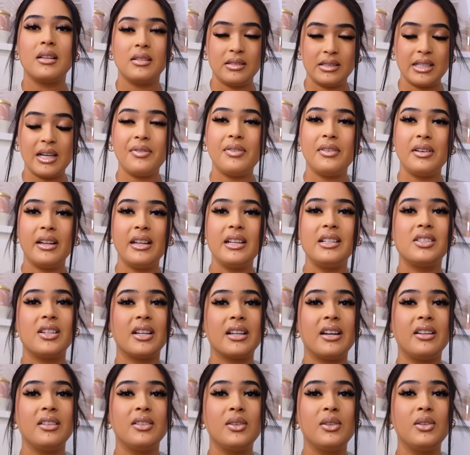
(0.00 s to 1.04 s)
Definitely check
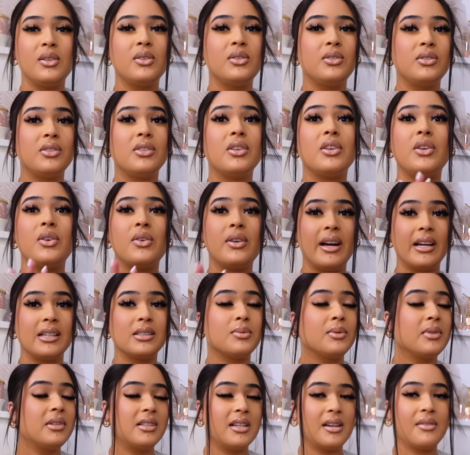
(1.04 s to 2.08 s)
out Lulu's. You guys
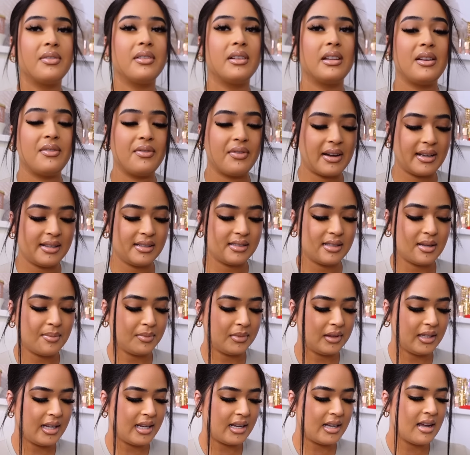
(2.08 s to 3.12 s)
will definitely find
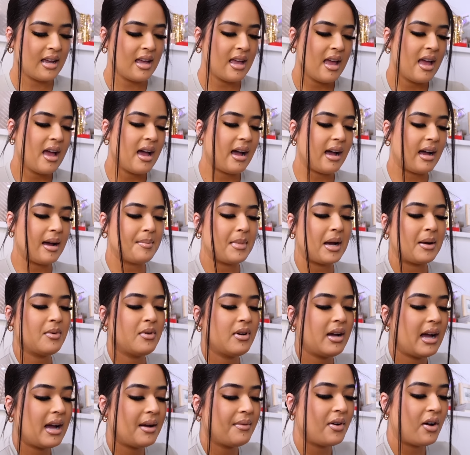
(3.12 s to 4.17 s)
something. Um, I will
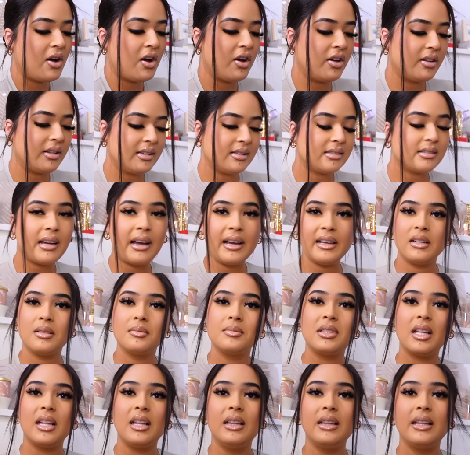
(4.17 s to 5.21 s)
have all these
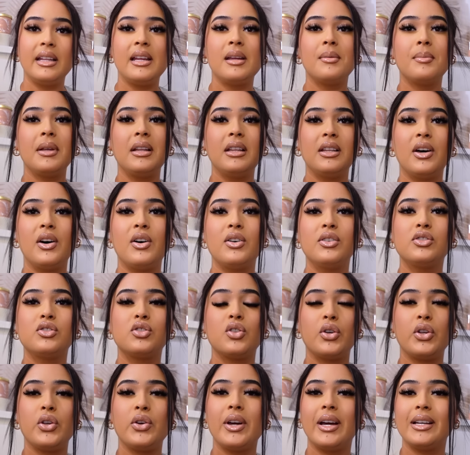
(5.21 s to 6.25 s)
items linked below
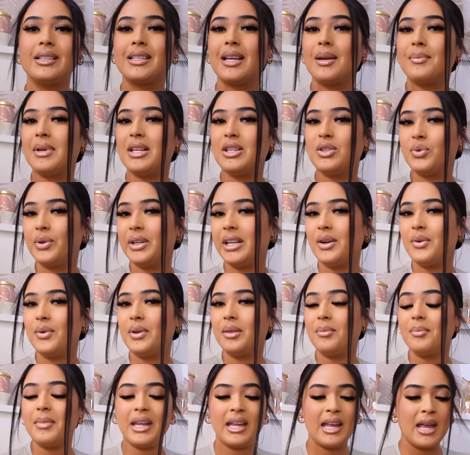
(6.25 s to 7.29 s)
so you guys can be twinning
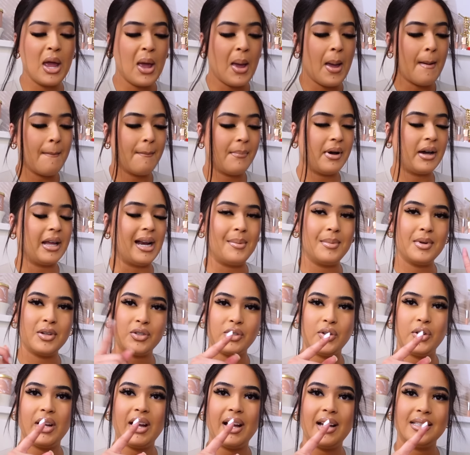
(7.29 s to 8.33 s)
with me, but I'm gonna
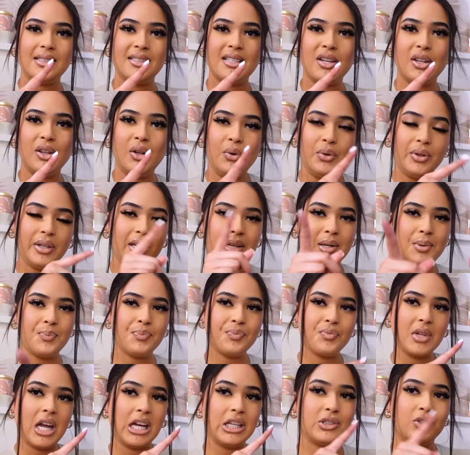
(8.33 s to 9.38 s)
show you guys the clothing,
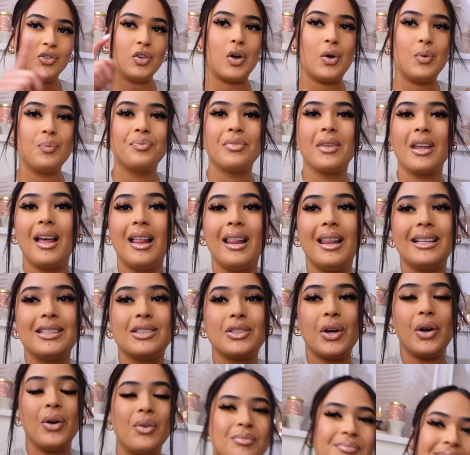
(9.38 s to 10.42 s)
so let's
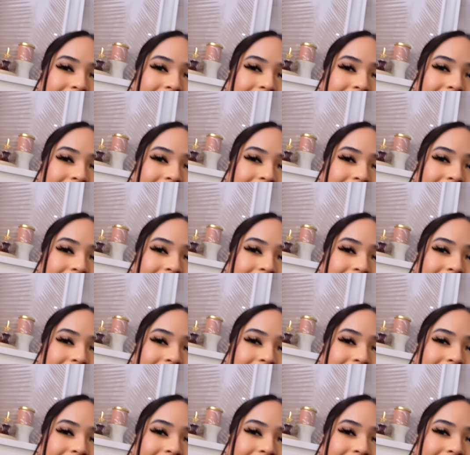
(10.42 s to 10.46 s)
go.